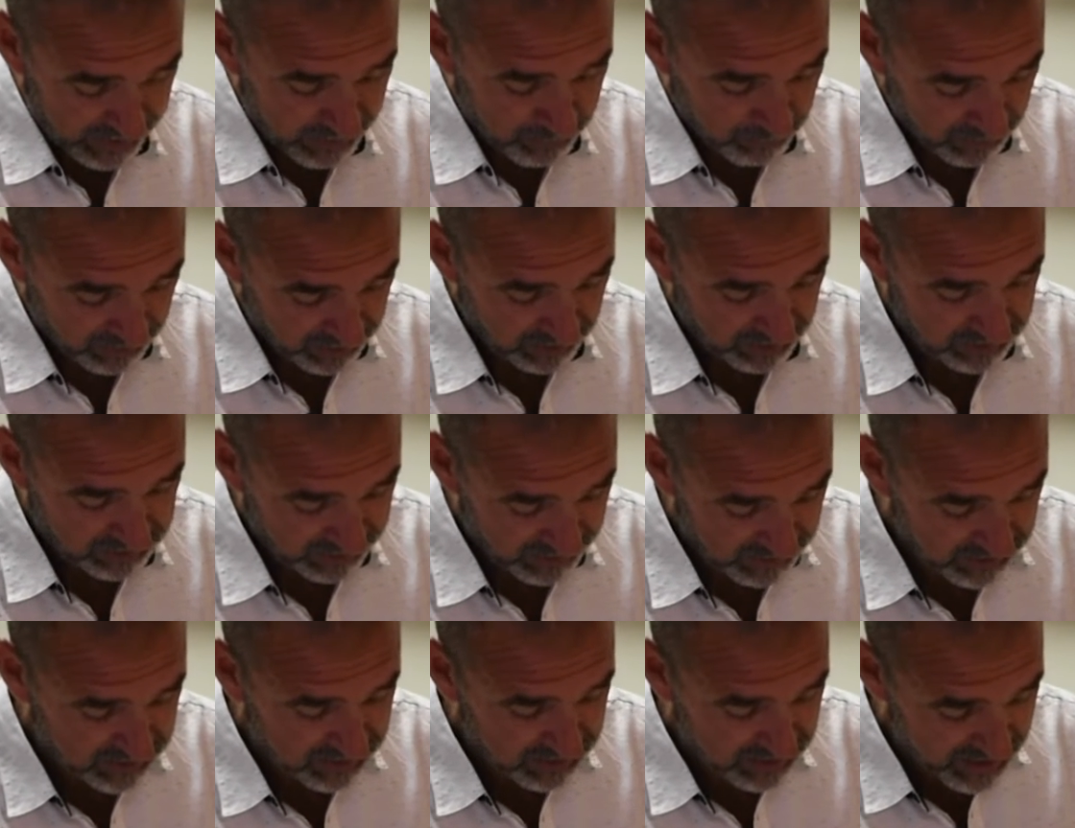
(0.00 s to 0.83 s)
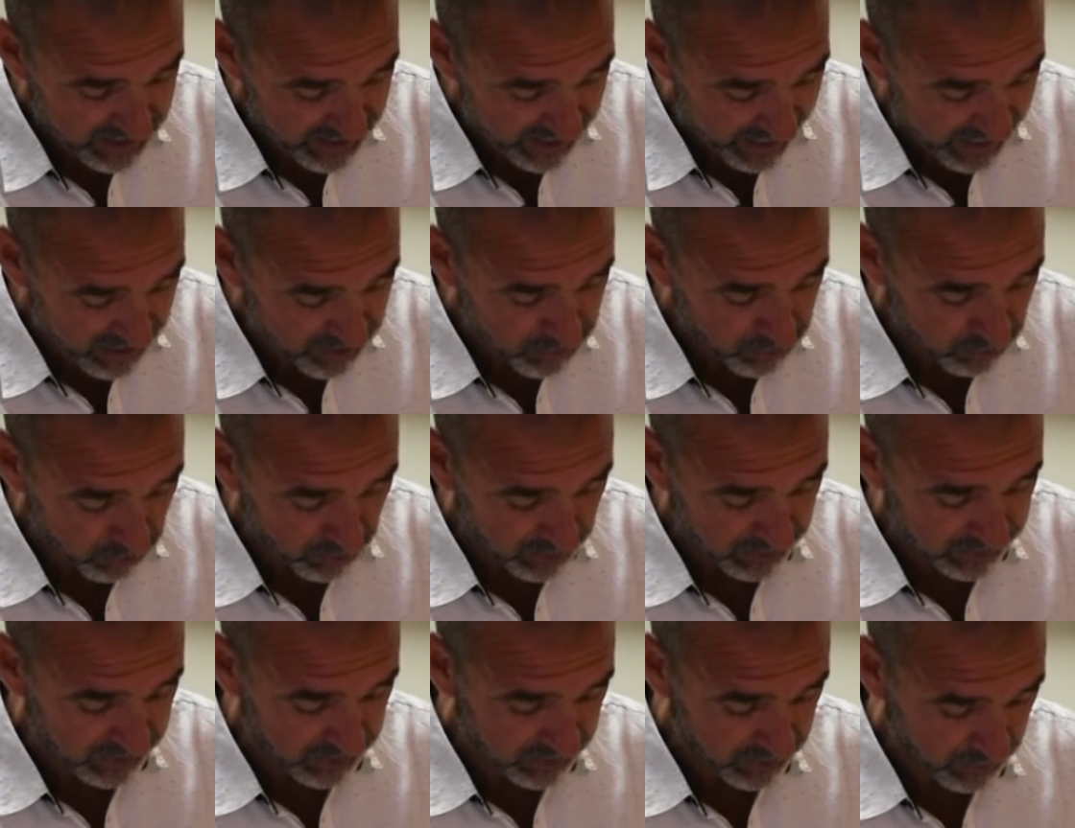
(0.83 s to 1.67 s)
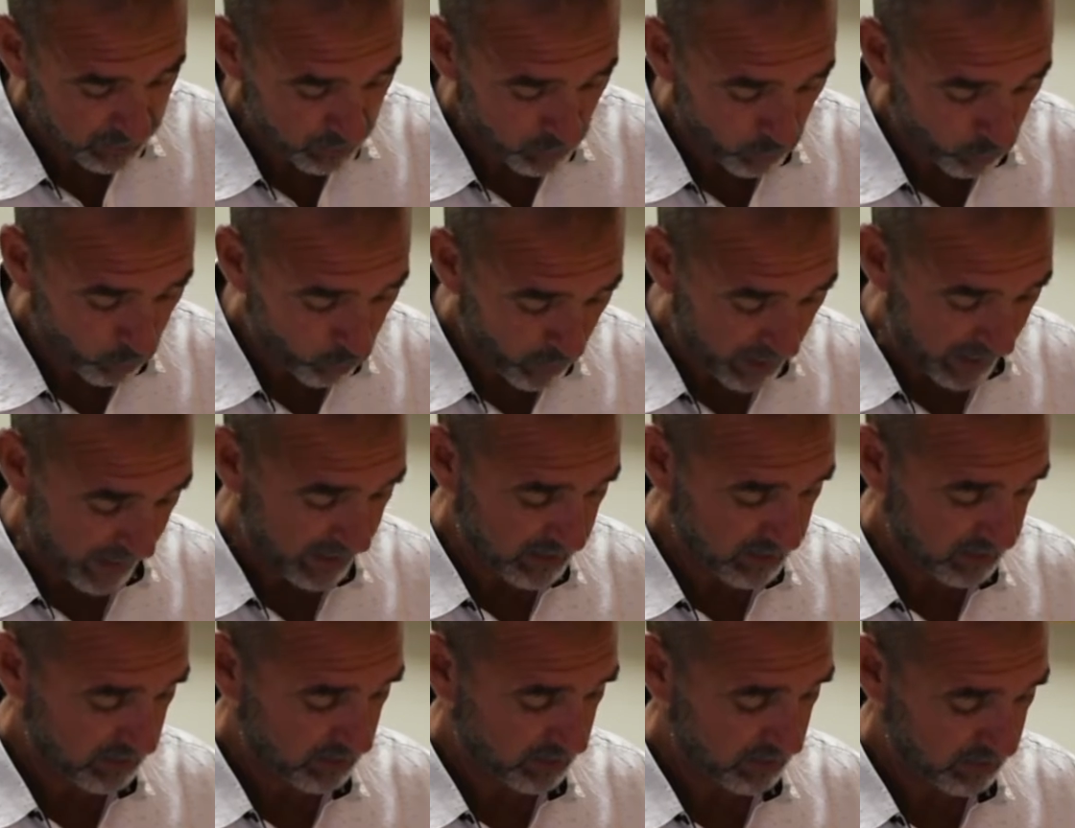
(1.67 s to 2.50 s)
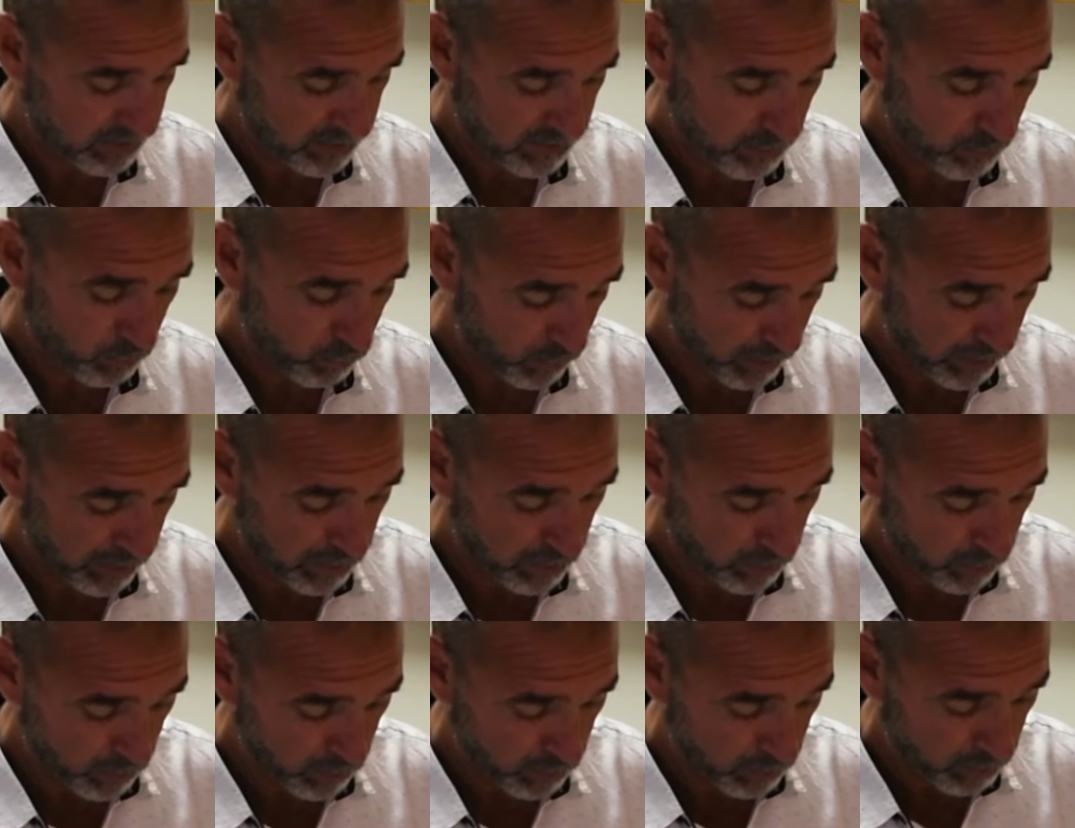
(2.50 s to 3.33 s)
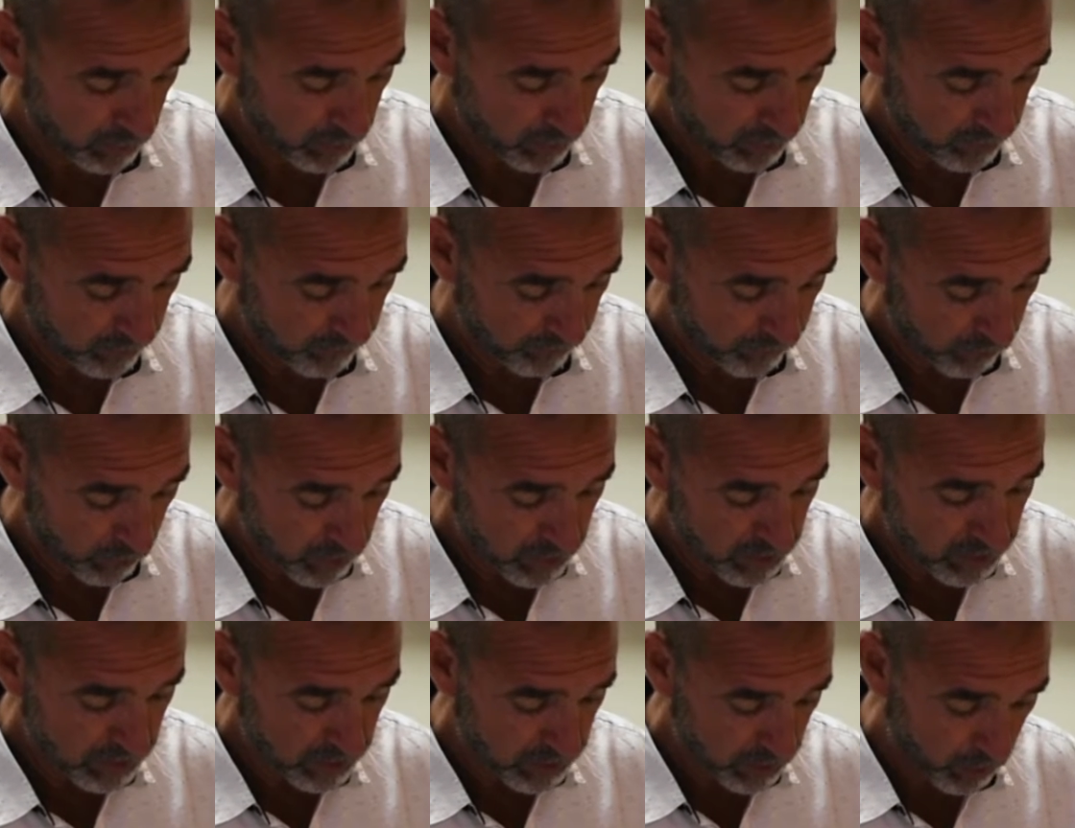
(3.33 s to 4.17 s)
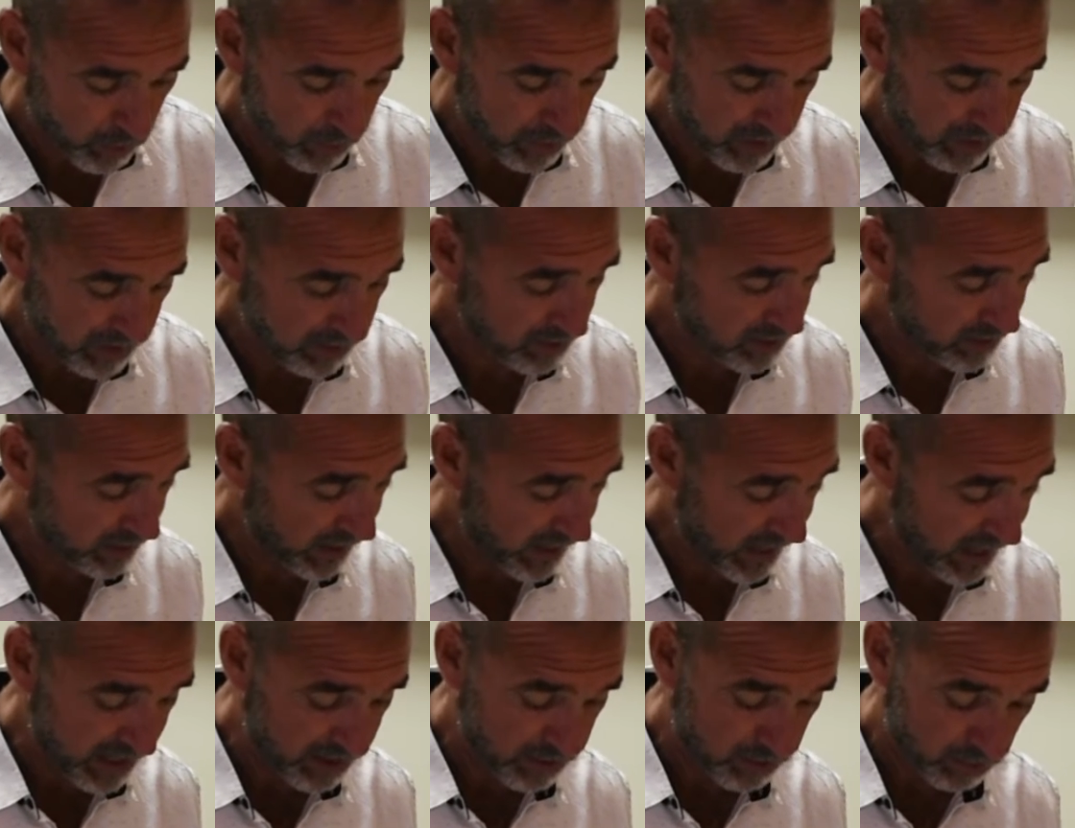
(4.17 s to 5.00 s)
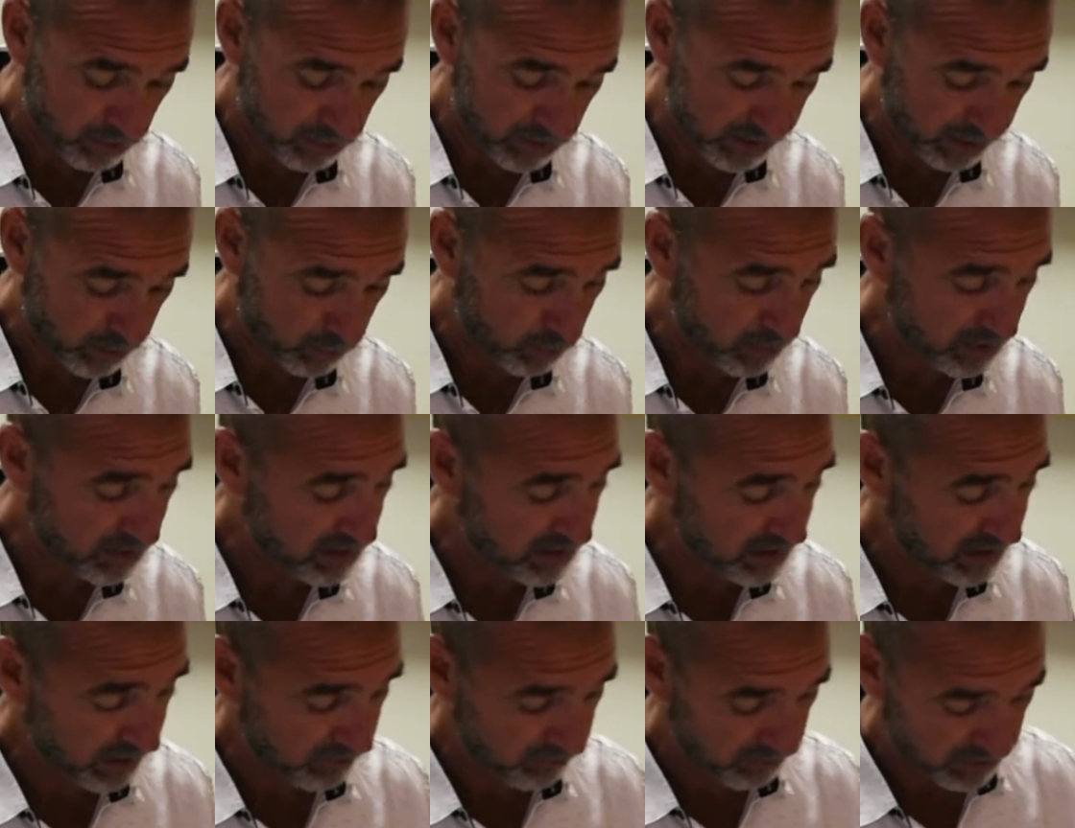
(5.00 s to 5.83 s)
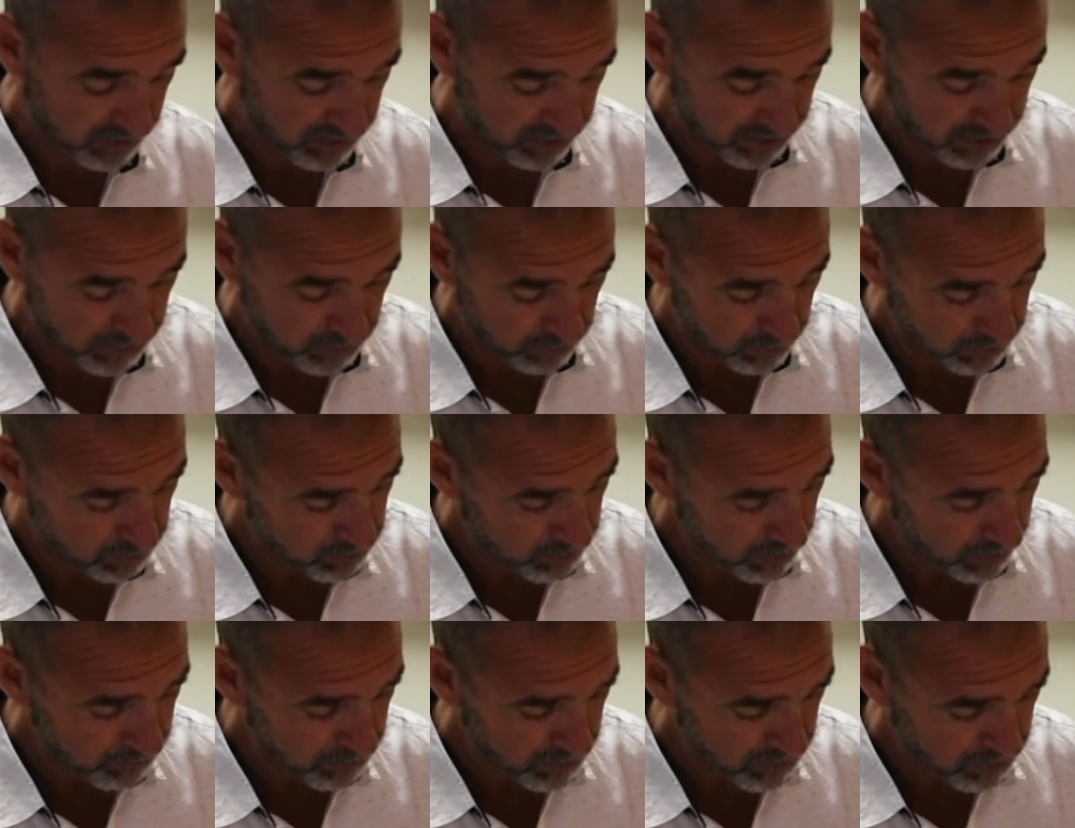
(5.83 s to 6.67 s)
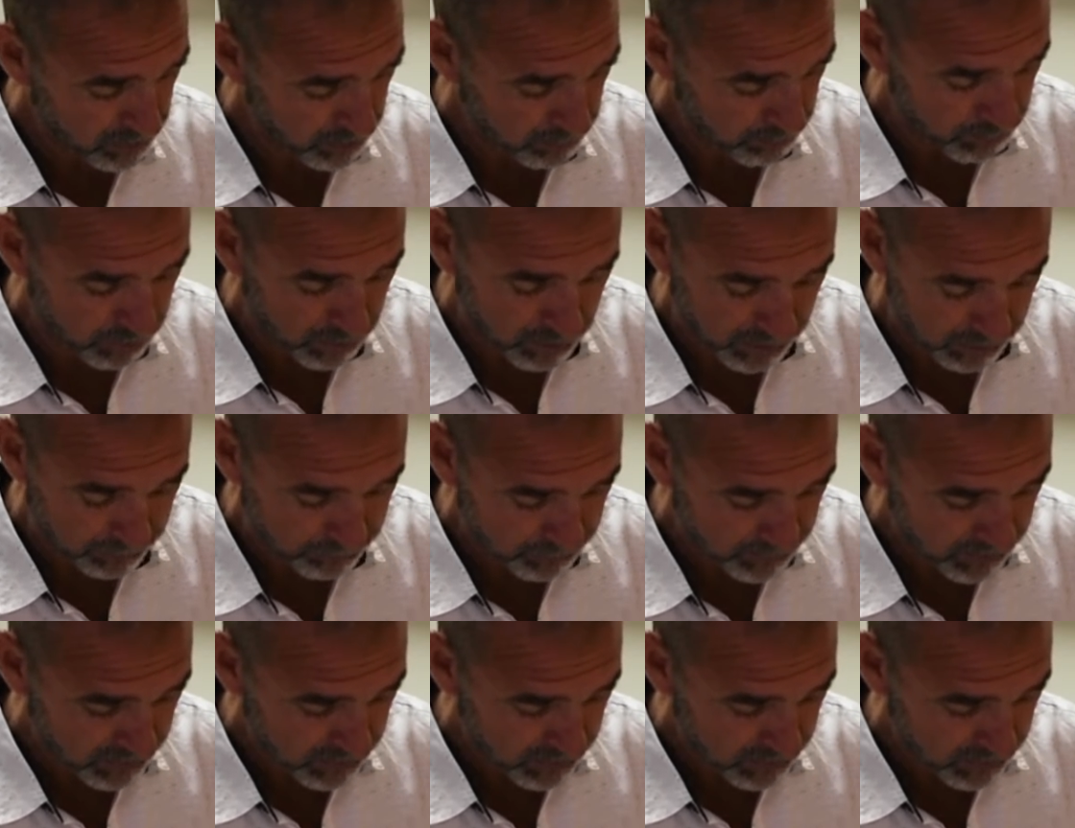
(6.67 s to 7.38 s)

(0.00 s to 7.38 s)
because it's naturally wet when you're first starting to add your liquids and everything to it. So I'm just going to put